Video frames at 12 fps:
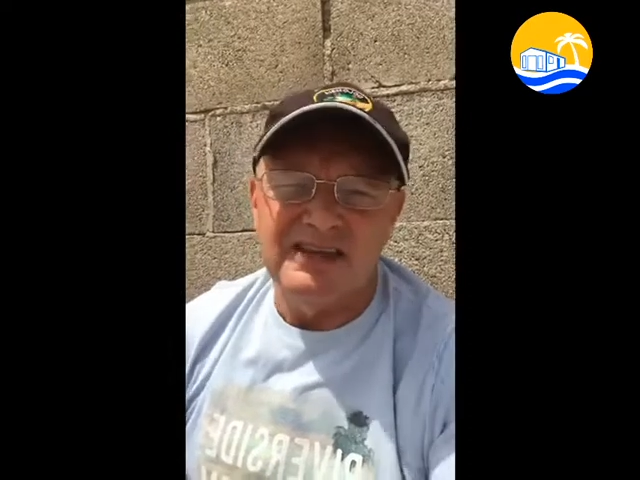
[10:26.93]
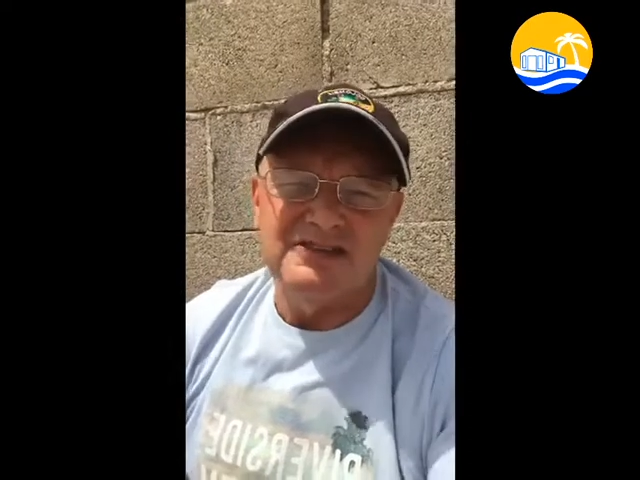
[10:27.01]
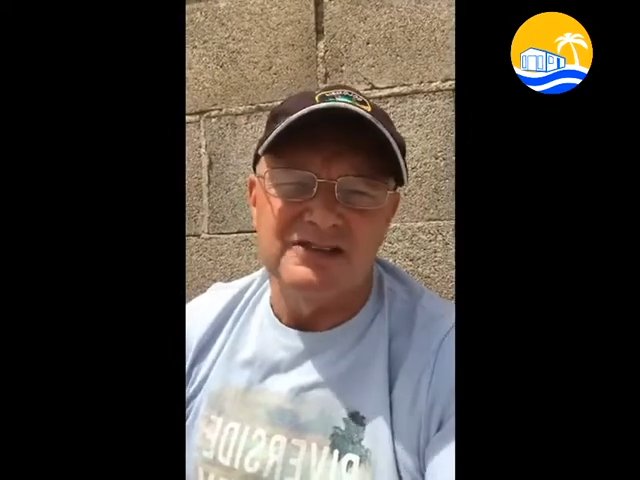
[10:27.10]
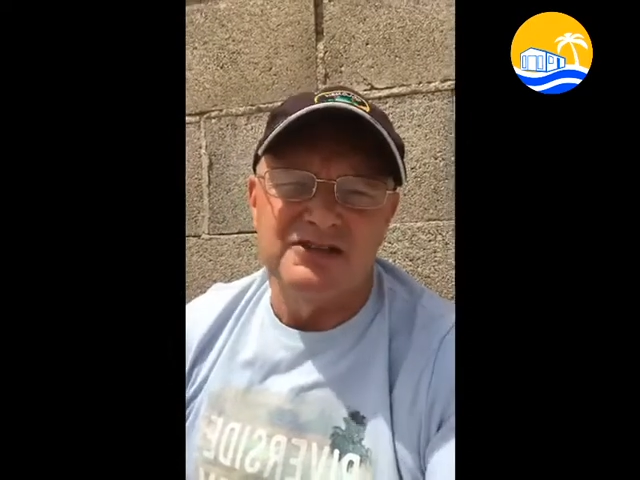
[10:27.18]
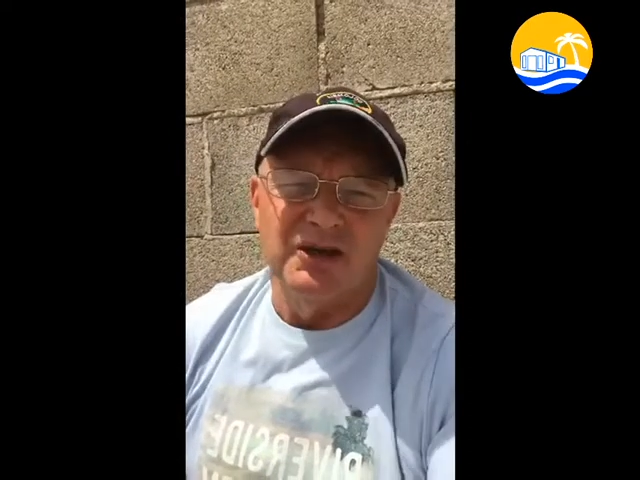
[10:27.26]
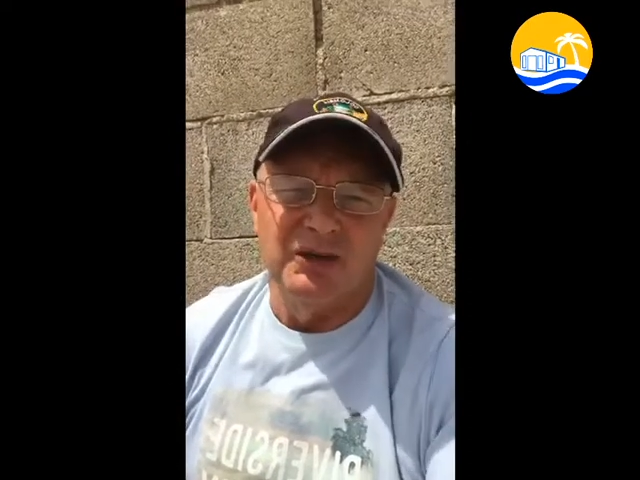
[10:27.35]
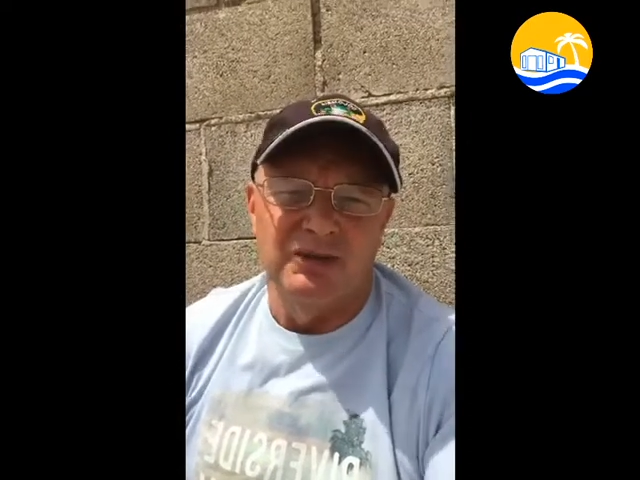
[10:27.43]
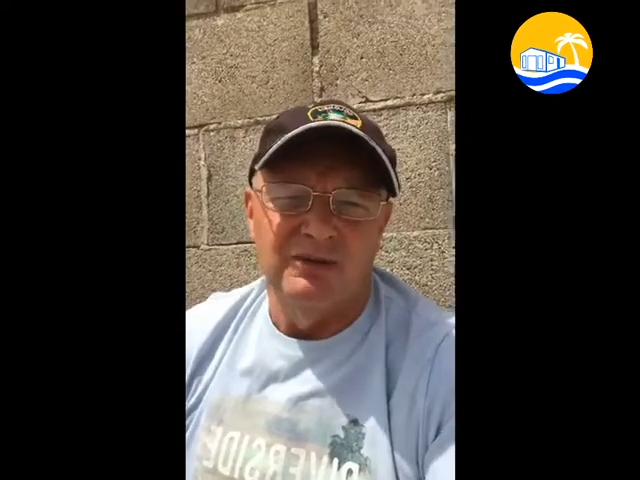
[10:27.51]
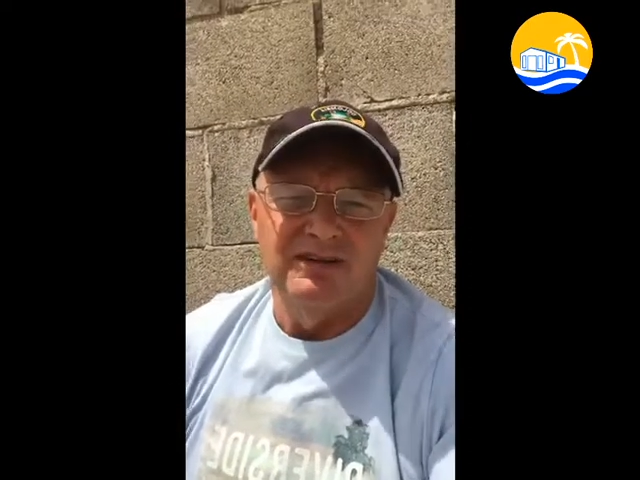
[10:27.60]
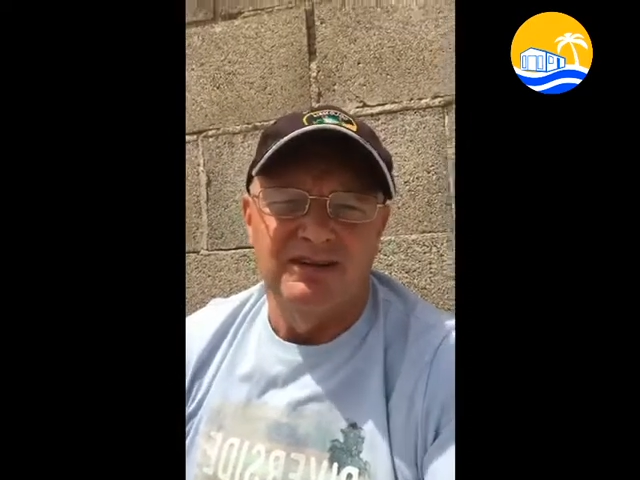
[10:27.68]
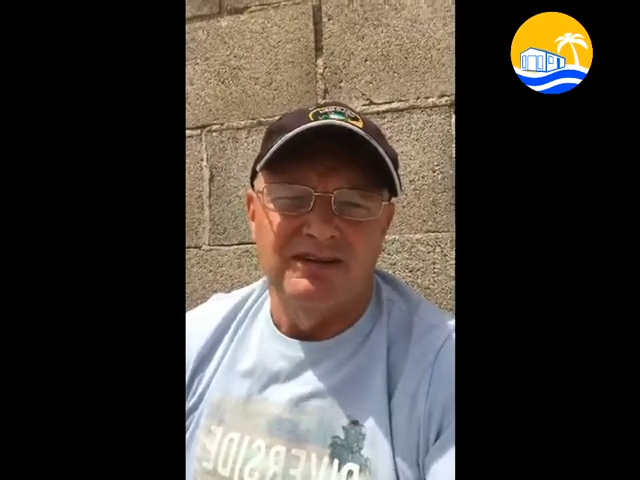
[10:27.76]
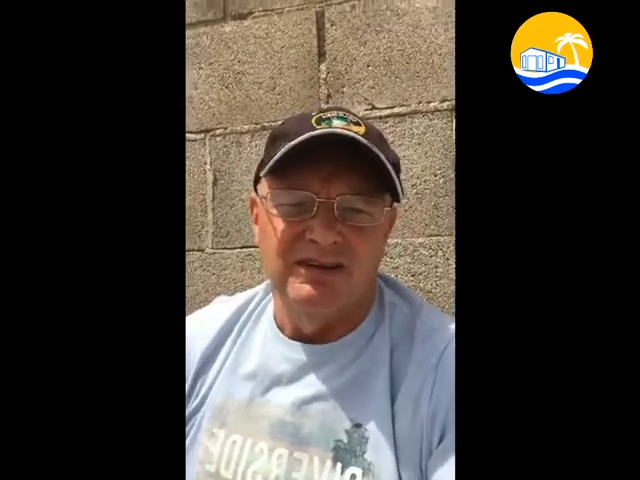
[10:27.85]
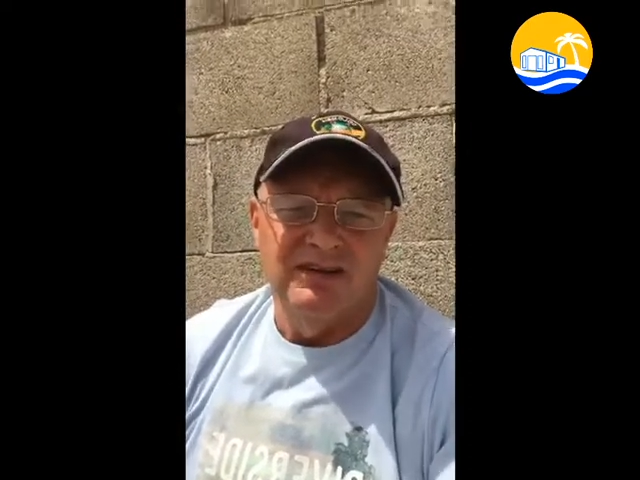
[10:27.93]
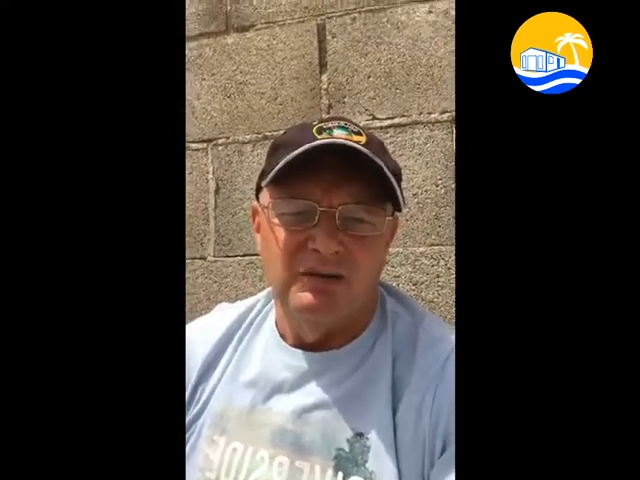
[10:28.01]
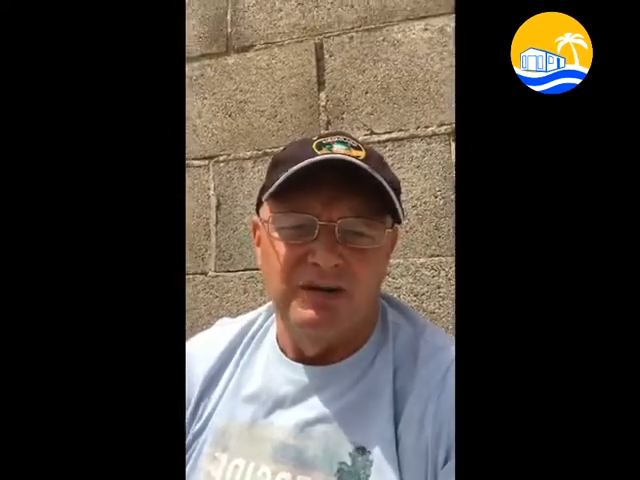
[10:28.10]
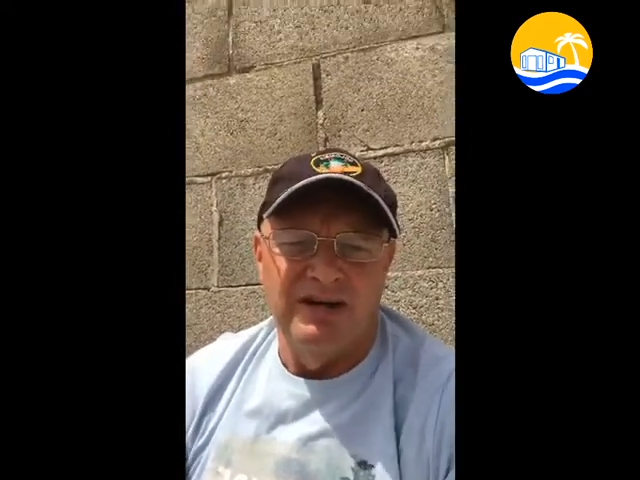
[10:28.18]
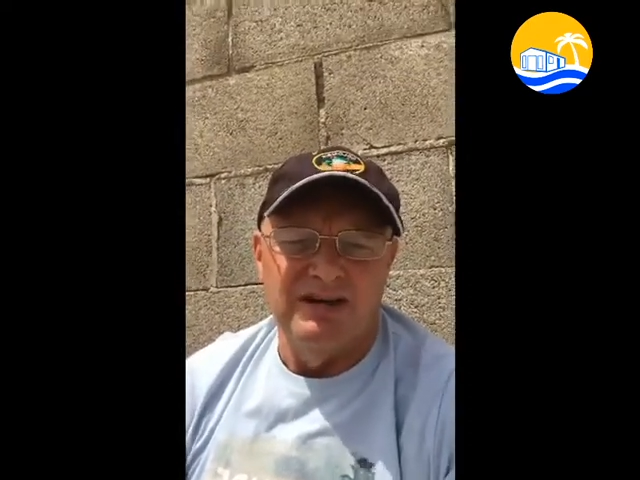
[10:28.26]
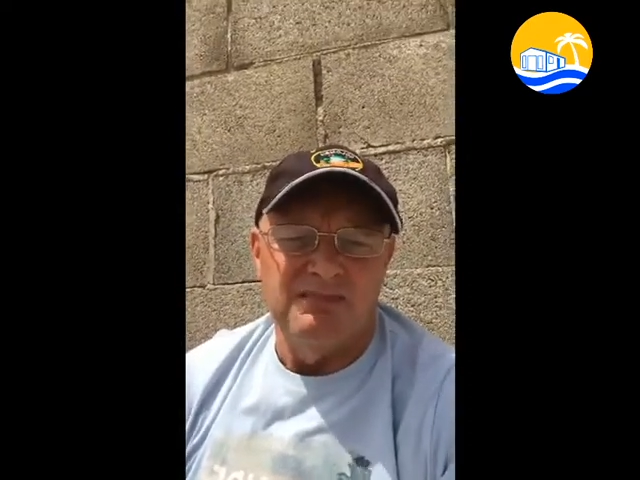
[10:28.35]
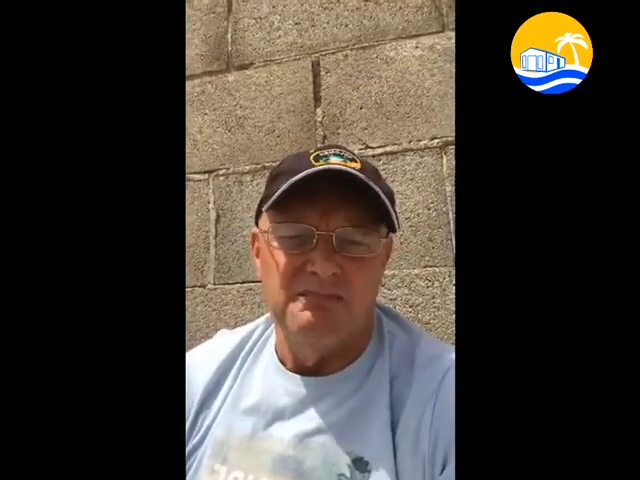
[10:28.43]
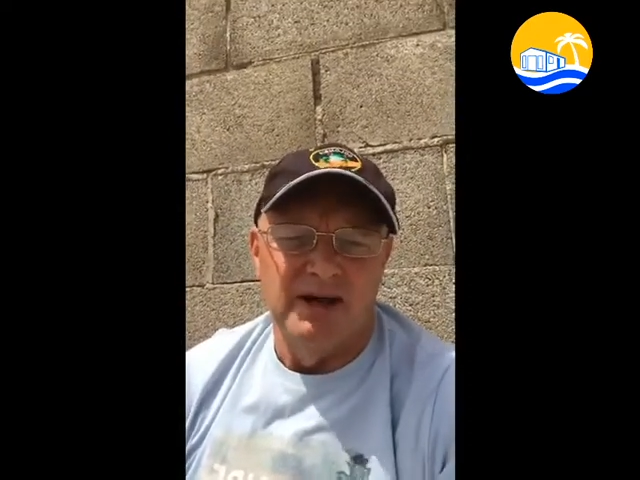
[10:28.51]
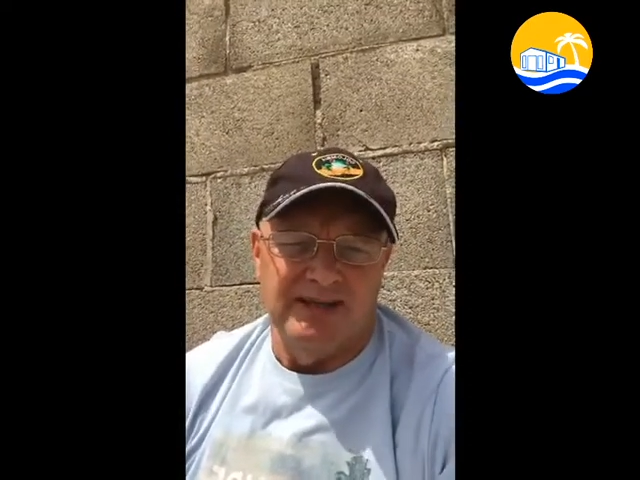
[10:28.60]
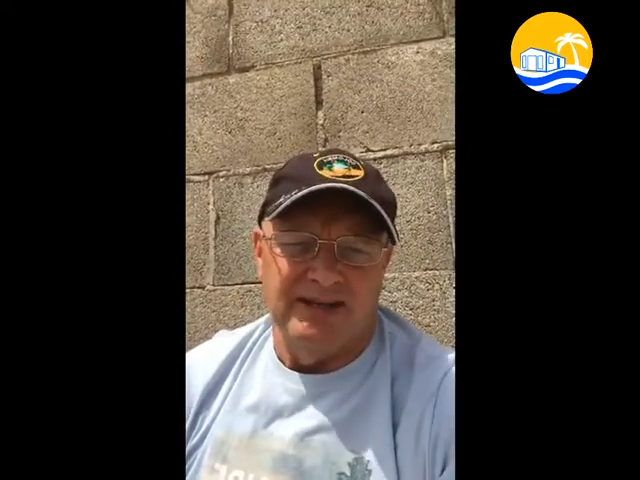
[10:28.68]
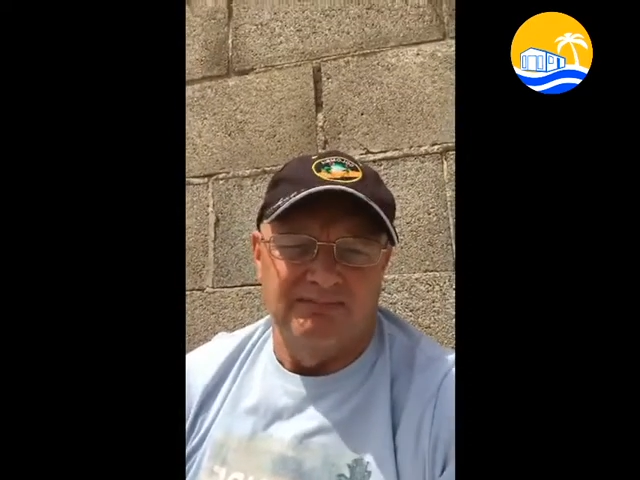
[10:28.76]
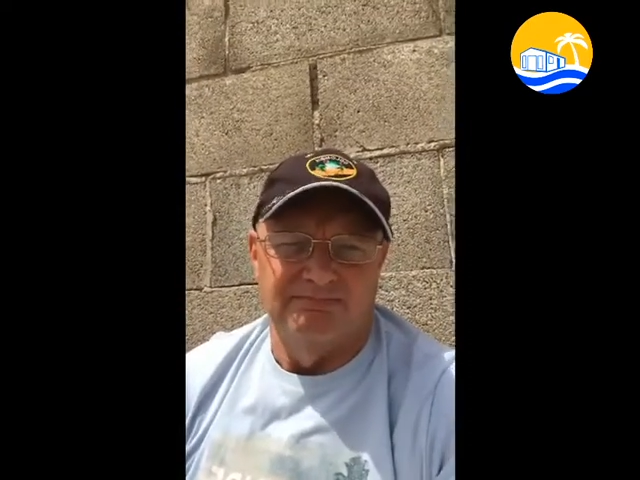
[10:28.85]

to do with money.